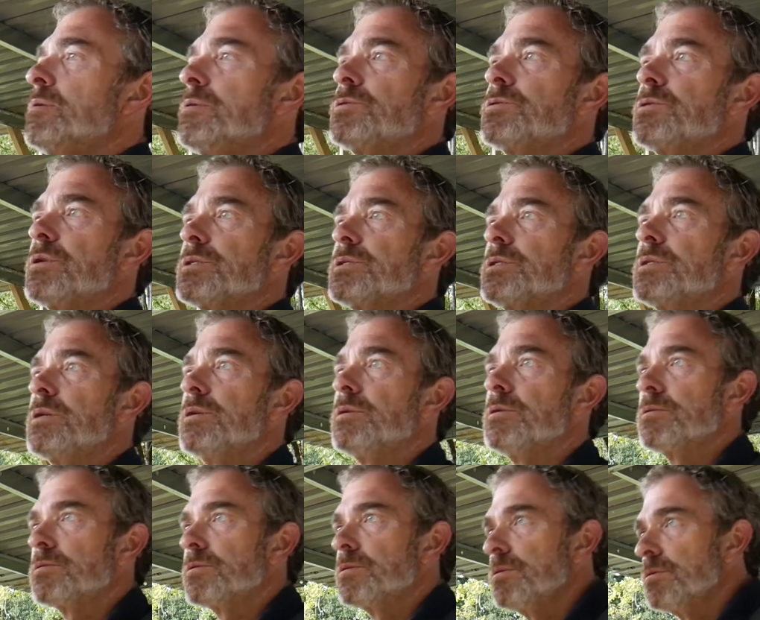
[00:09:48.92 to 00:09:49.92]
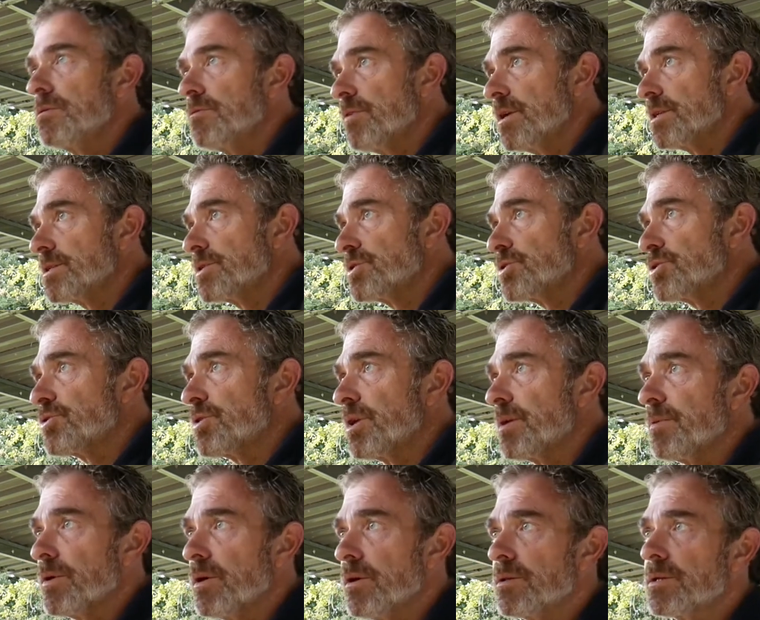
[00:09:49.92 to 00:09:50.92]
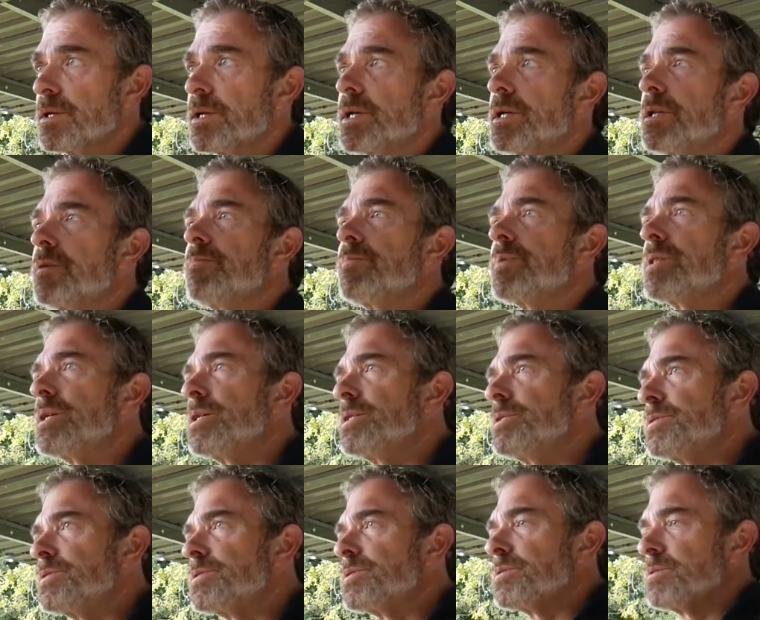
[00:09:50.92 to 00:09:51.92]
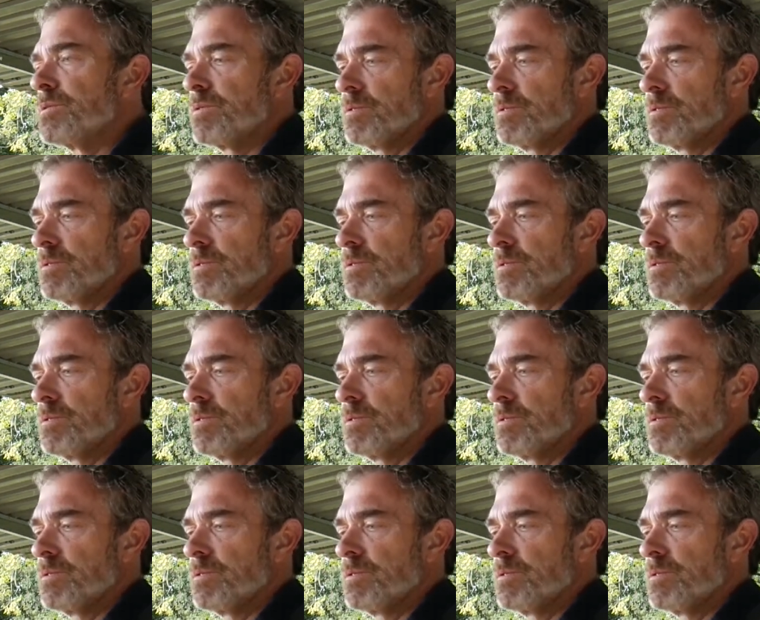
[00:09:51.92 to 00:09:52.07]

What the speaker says: Trusty old ratchet strap holding it in place.